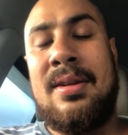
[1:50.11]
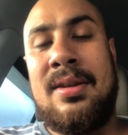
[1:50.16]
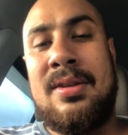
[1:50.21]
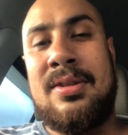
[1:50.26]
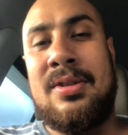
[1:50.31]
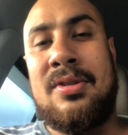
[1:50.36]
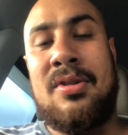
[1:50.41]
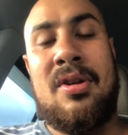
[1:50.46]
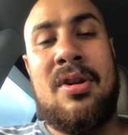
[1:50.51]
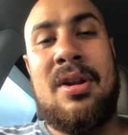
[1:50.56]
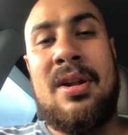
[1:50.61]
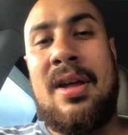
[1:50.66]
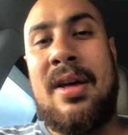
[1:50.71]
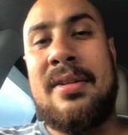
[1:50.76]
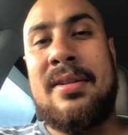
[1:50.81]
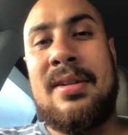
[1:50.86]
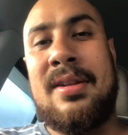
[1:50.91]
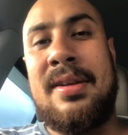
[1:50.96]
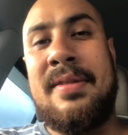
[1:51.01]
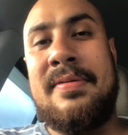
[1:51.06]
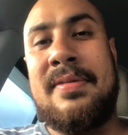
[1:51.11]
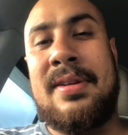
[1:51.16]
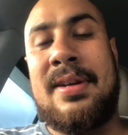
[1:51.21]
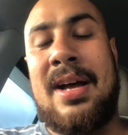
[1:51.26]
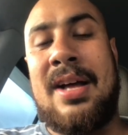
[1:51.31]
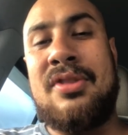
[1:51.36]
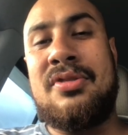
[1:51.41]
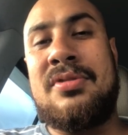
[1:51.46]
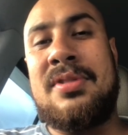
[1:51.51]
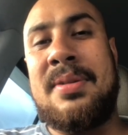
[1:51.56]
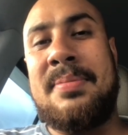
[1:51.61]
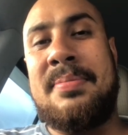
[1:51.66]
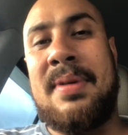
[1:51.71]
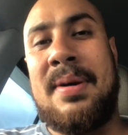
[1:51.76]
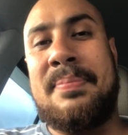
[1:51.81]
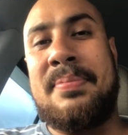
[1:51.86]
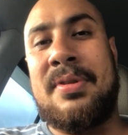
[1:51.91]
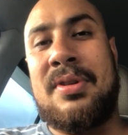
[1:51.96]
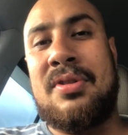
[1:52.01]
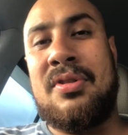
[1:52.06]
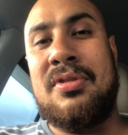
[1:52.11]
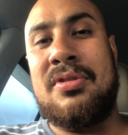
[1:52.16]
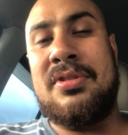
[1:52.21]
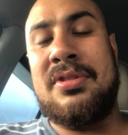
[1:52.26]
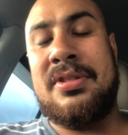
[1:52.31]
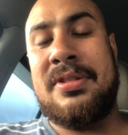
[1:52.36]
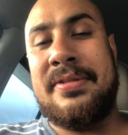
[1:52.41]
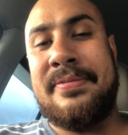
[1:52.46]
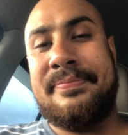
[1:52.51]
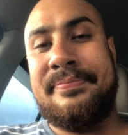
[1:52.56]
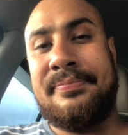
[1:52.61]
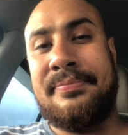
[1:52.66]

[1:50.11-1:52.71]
you're not allowed to leave the country. But because